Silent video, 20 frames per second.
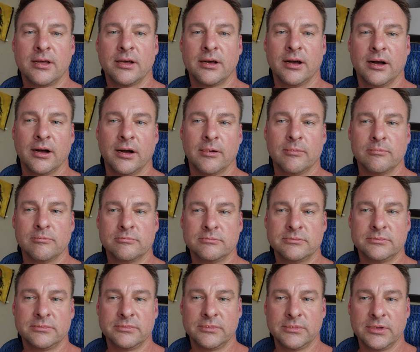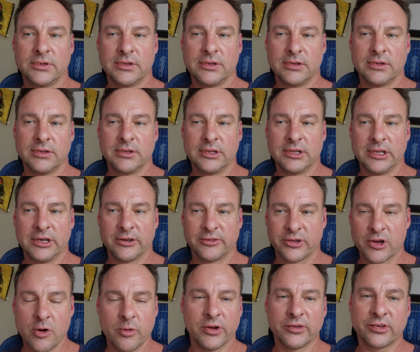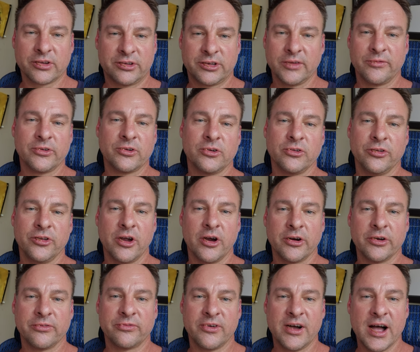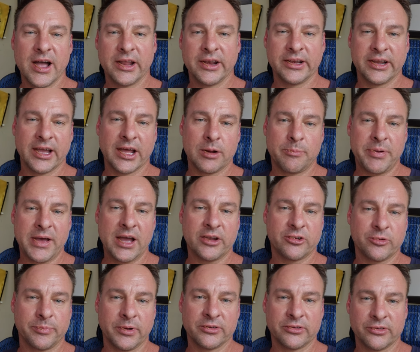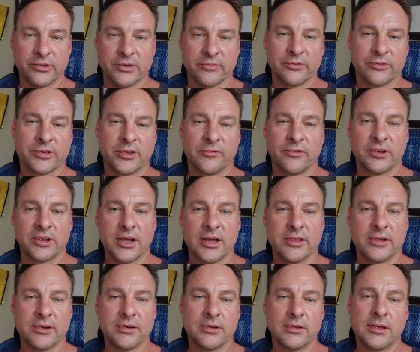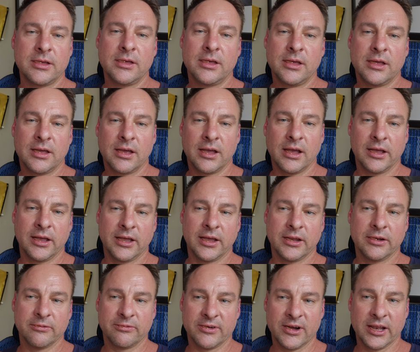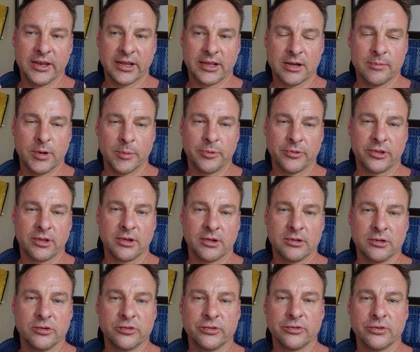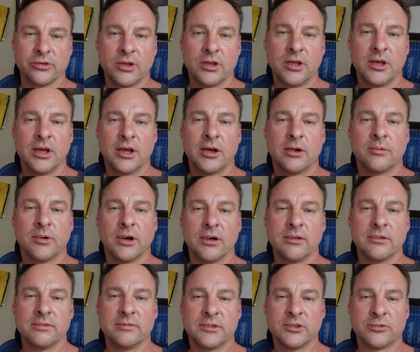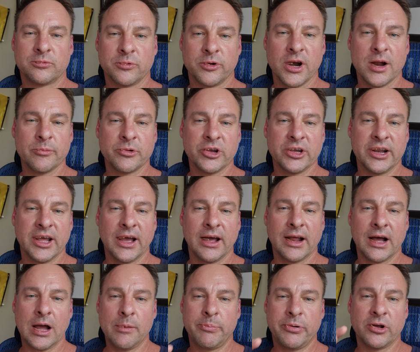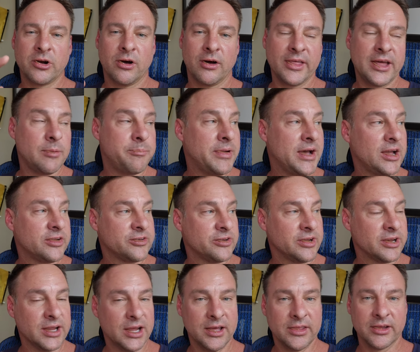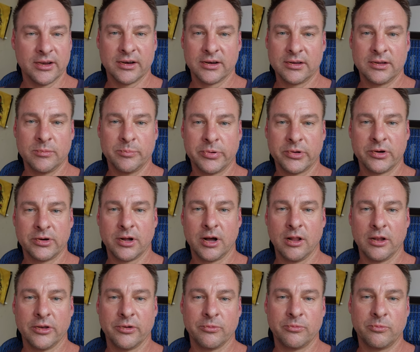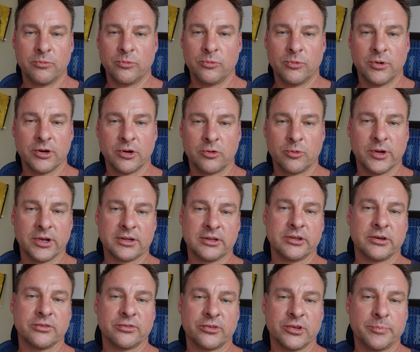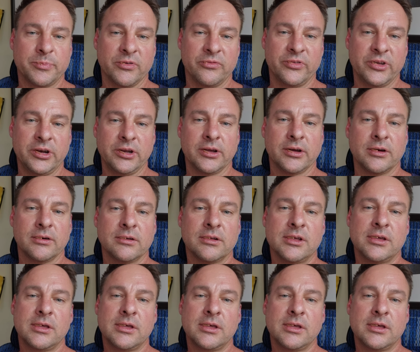um, and it's always difficult and hard to find. You got to patch a bunch of different stuff together and finally come up with a conclusion. Well, this is where I'm good at. I put all that patching together and put it all in one quick little simple video